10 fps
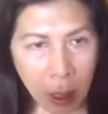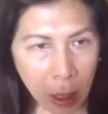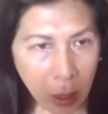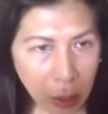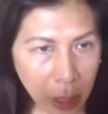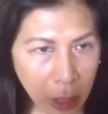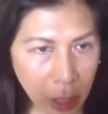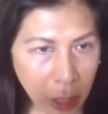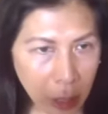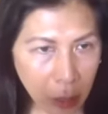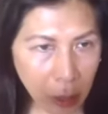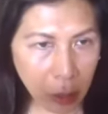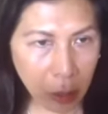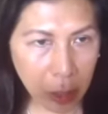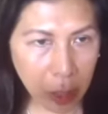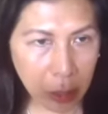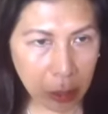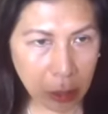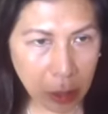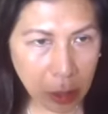Okay, all right.
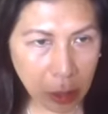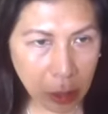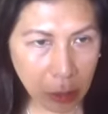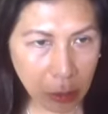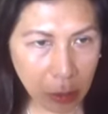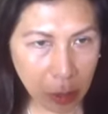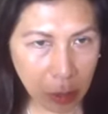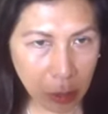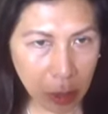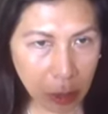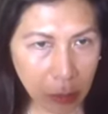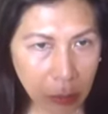So there we go.